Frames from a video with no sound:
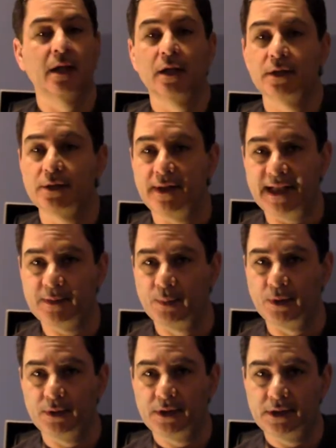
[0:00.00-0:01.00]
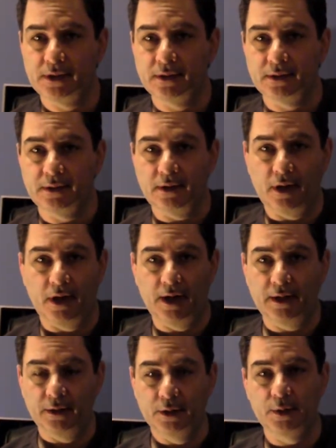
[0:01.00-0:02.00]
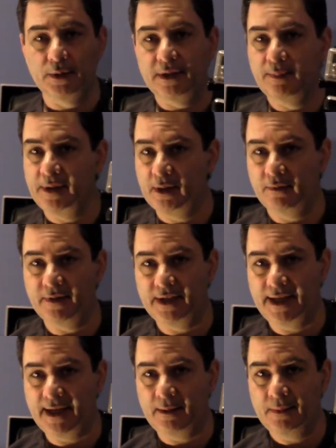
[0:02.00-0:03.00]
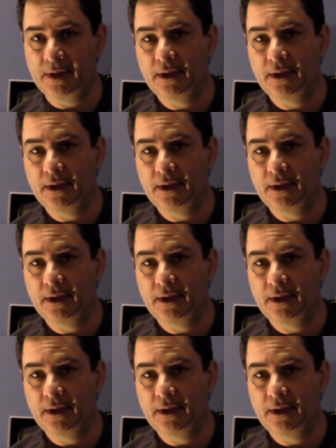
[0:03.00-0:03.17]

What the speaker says: So that's Bruce, our usually POV cam.